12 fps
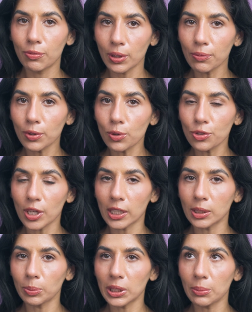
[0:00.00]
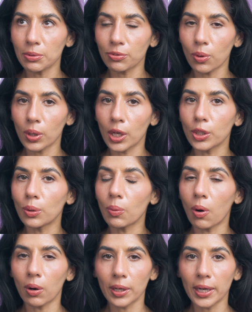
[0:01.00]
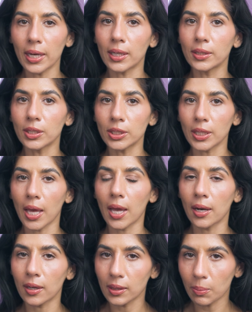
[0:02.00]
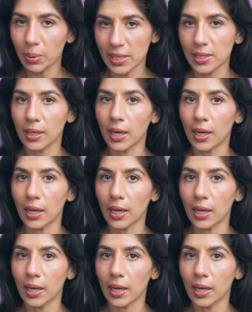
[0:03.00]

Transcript: If you have used ChatGPT before, you already understand the basic